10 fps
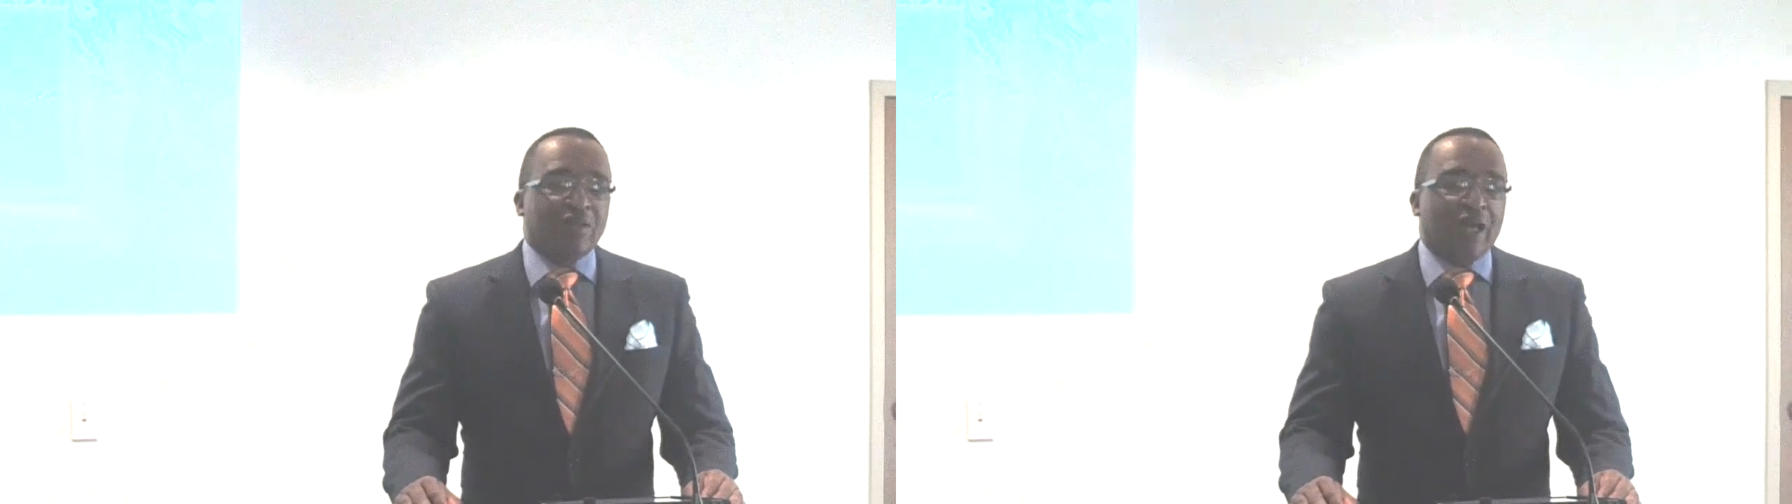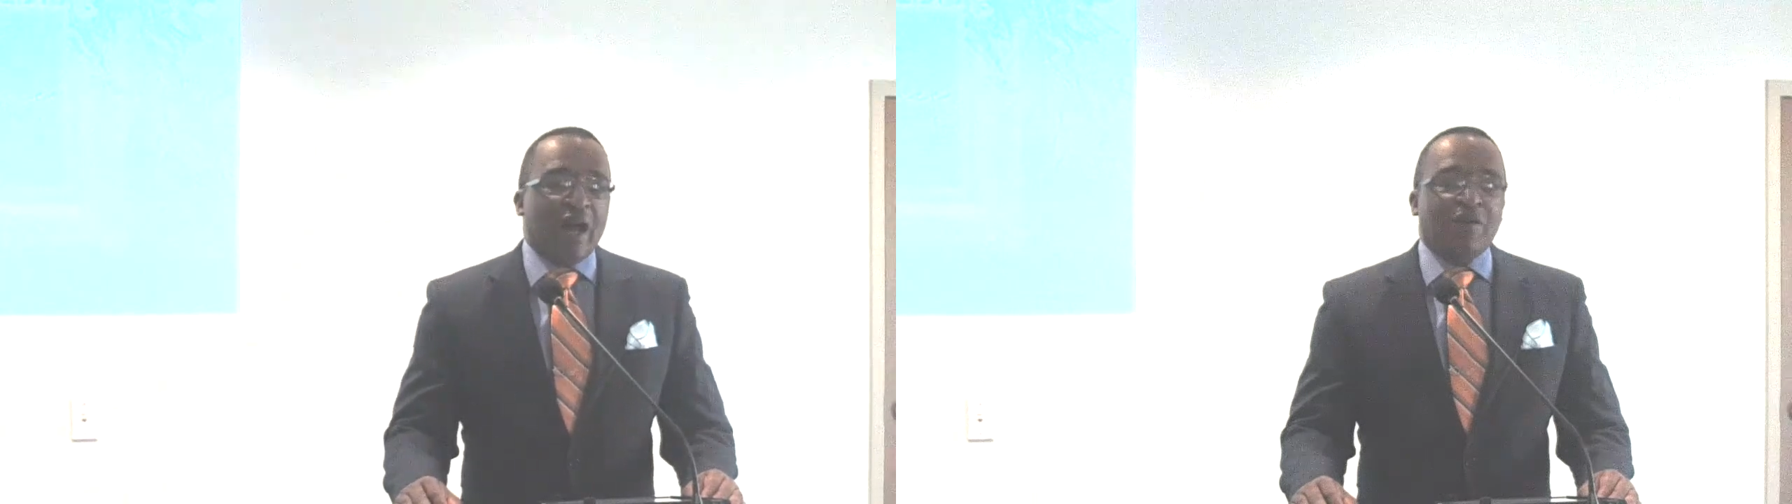
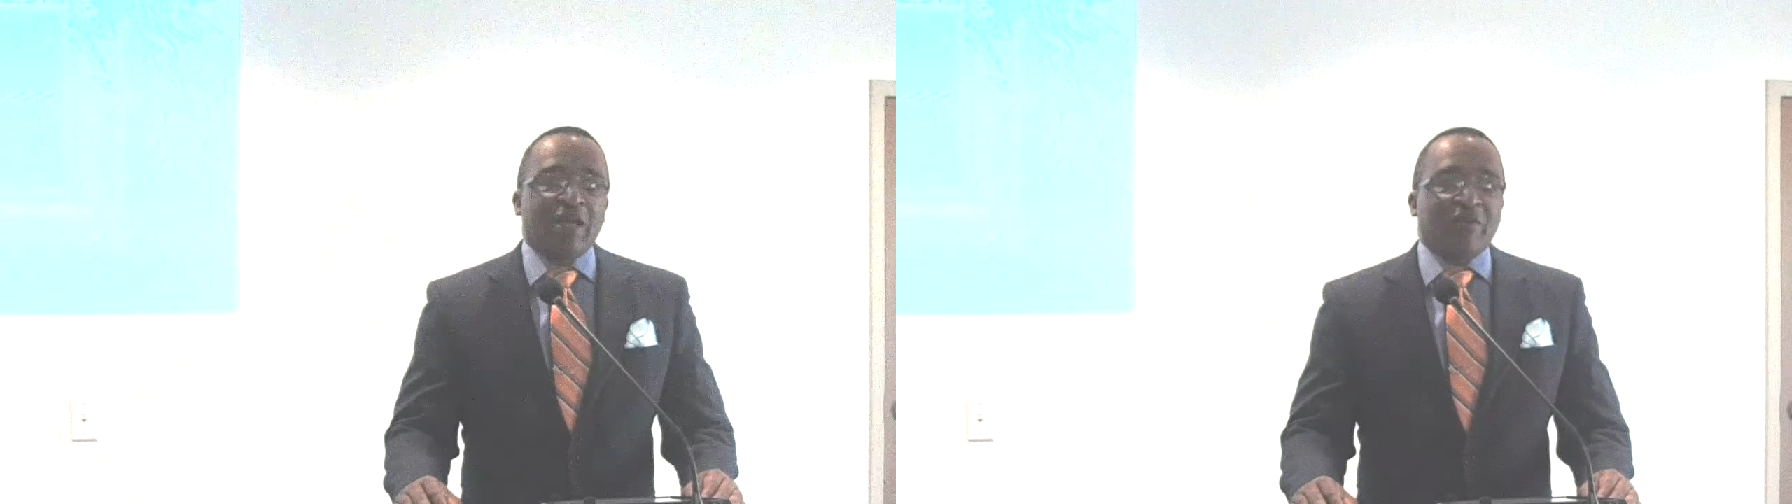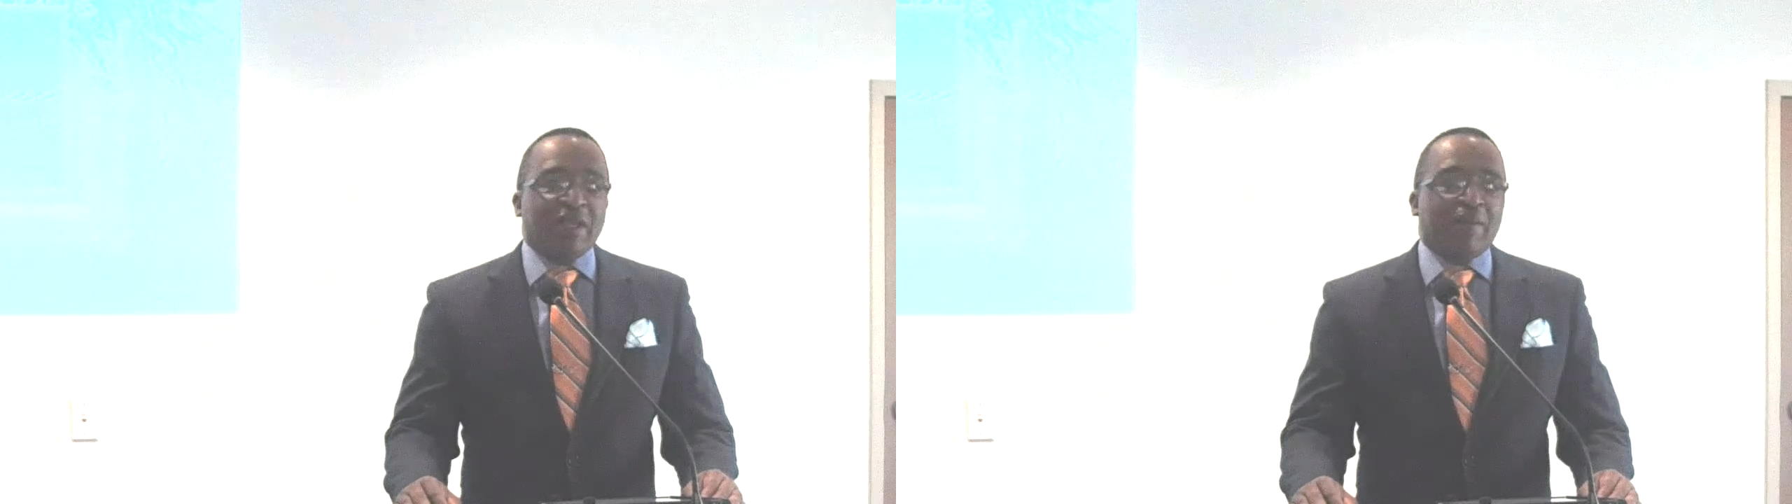I,
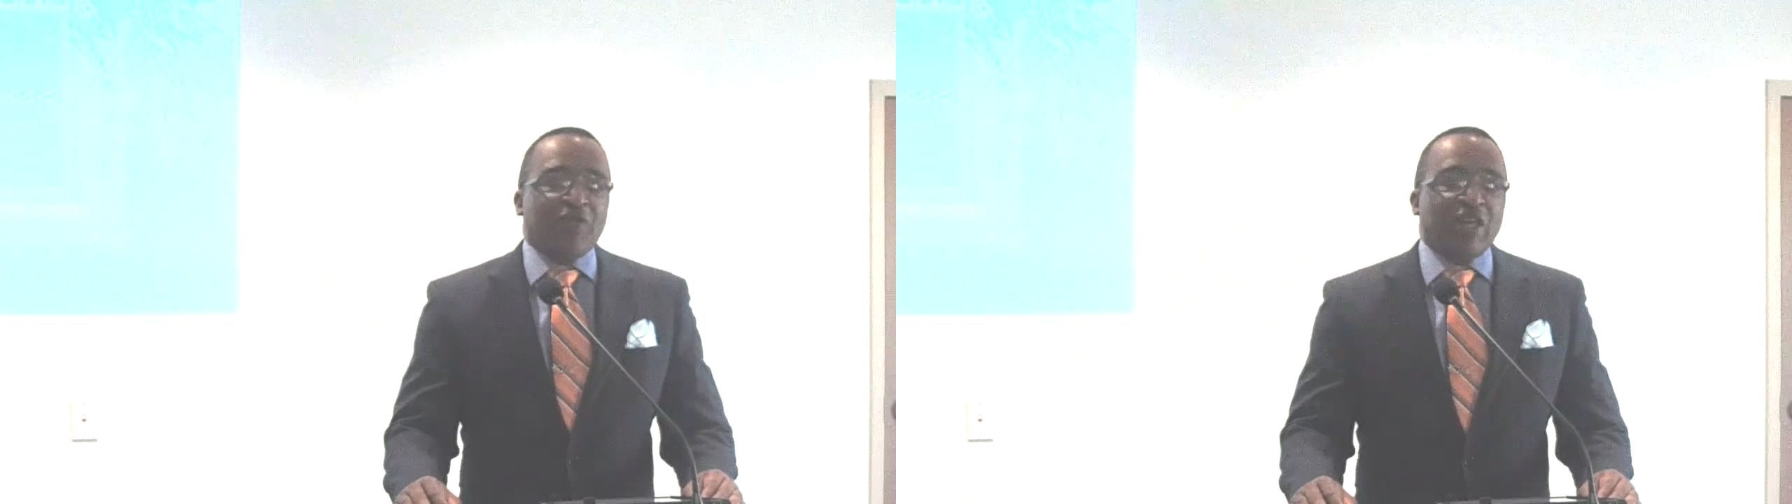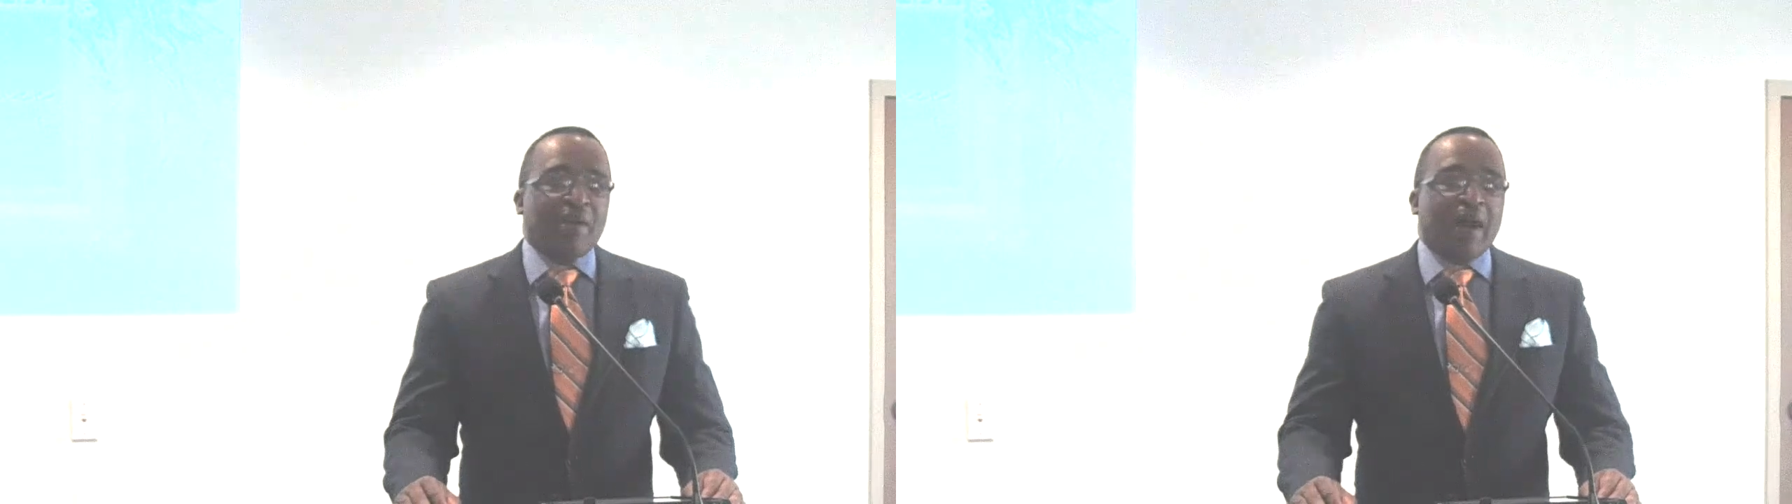every time I
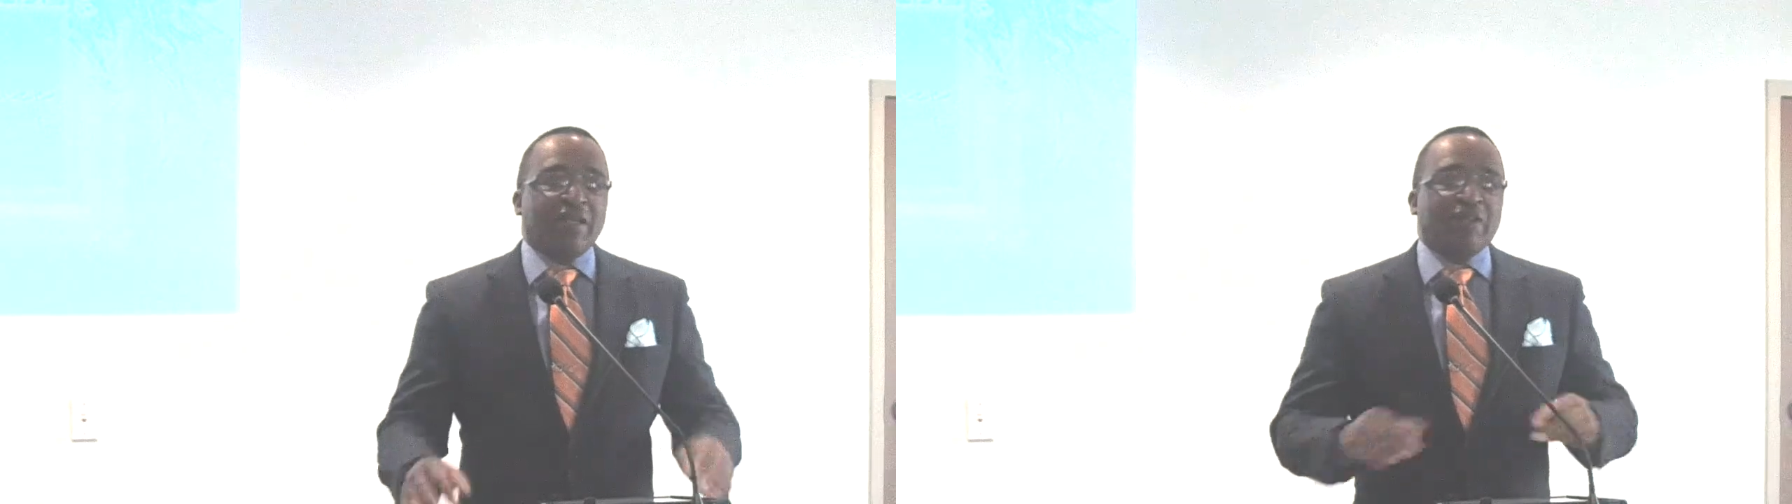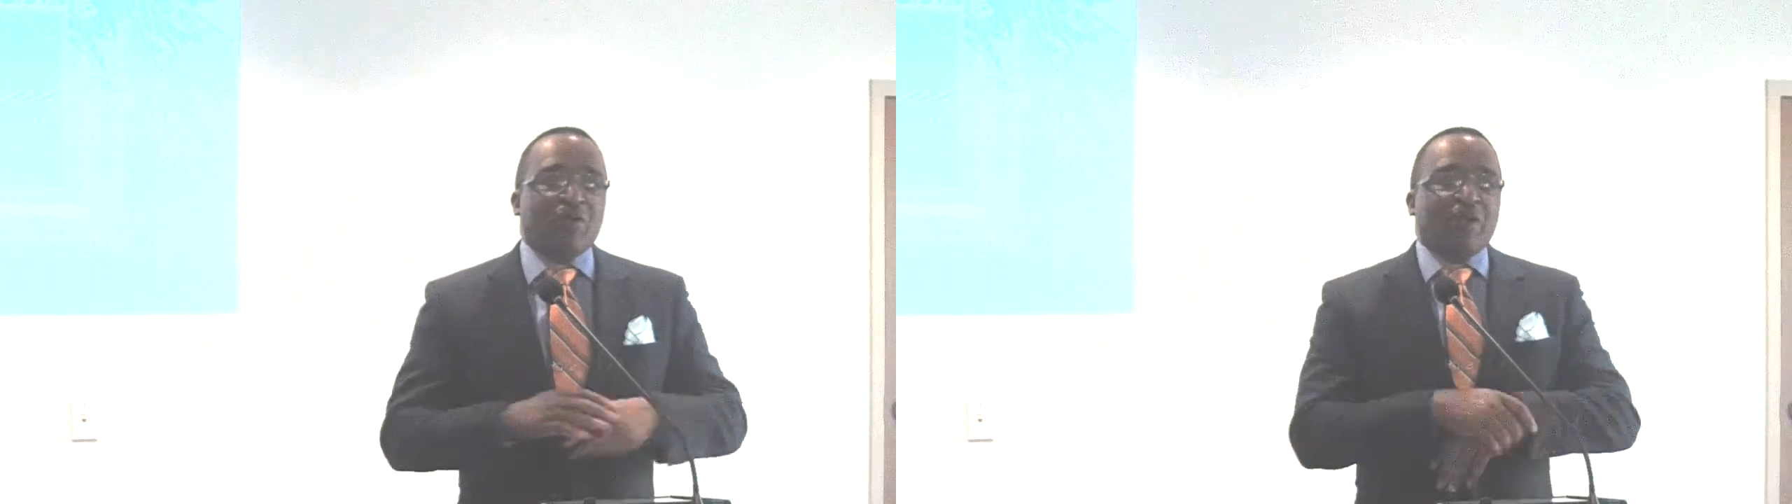think about it, I
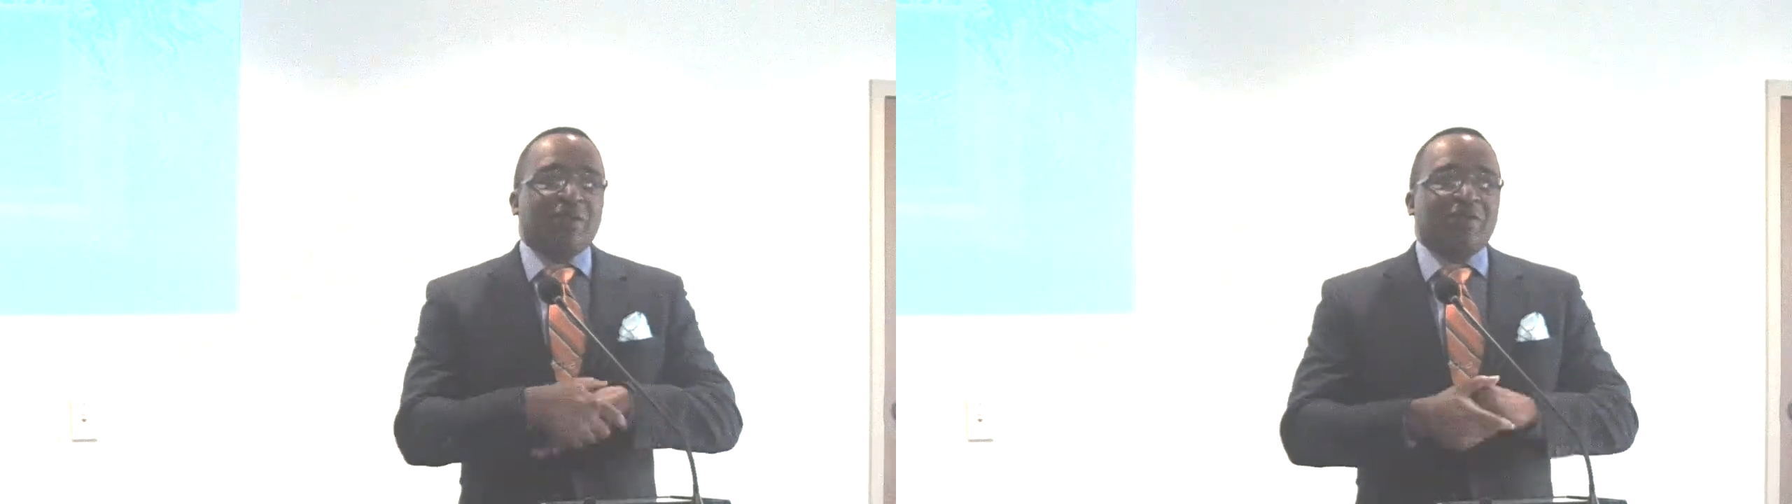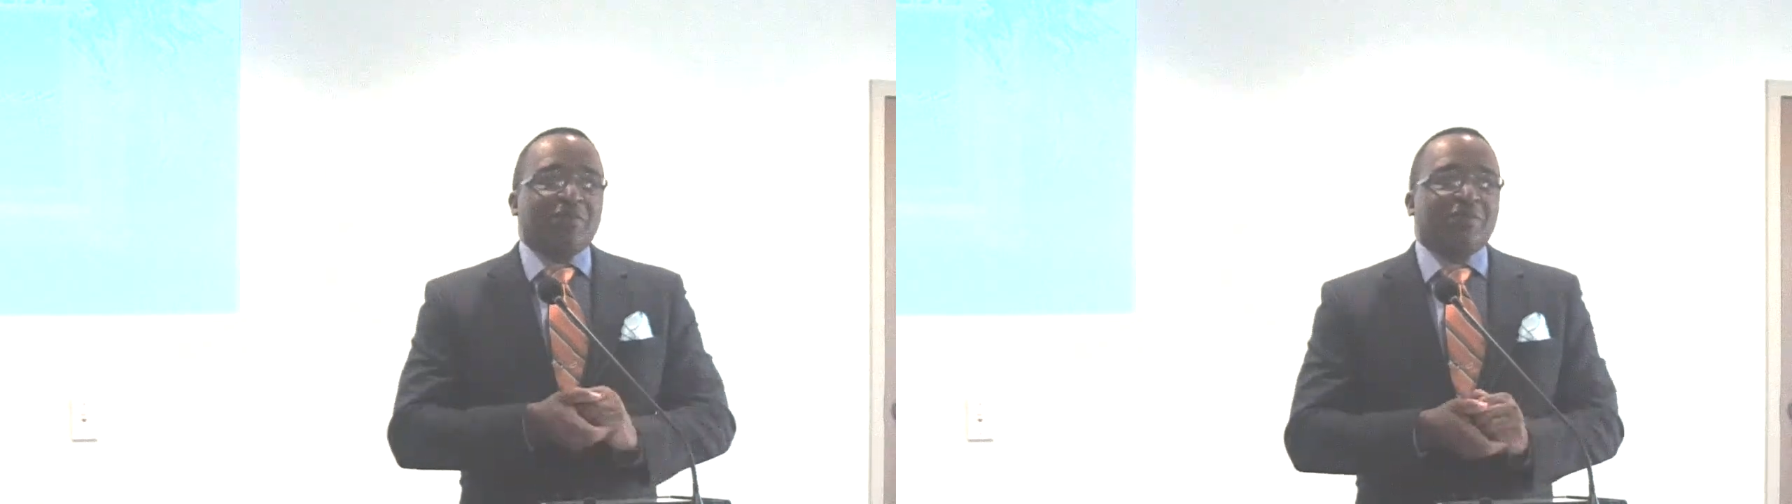just go in
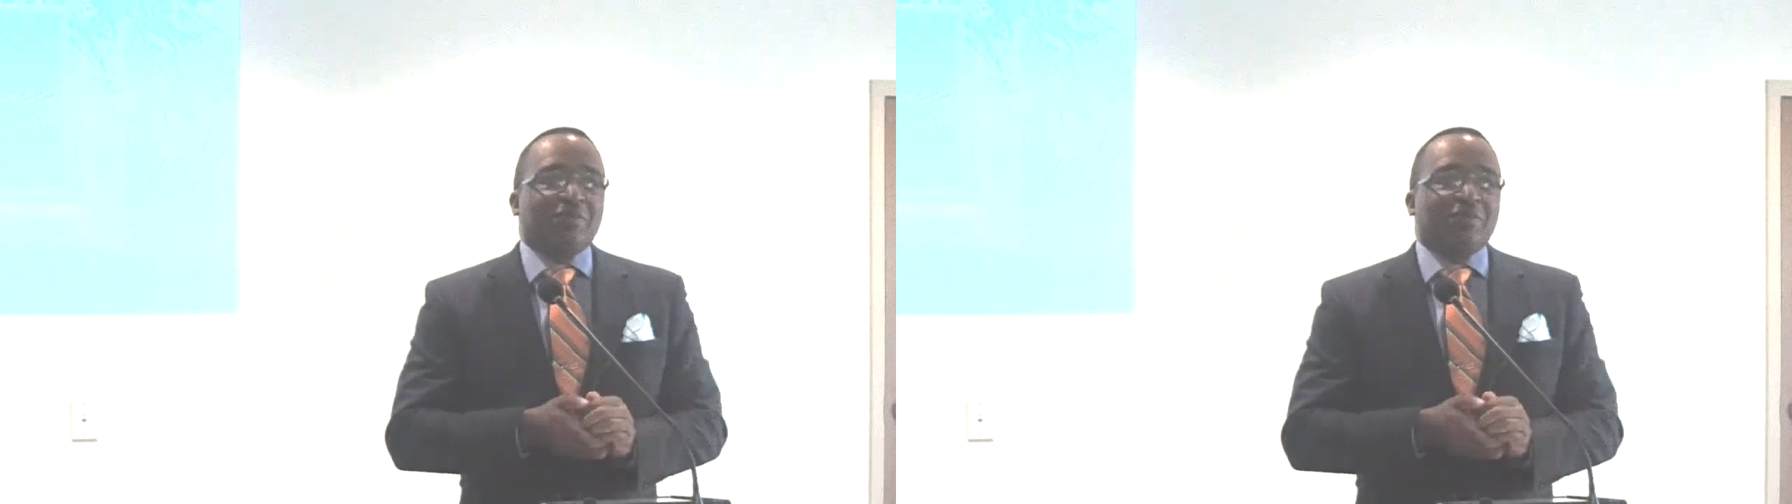and.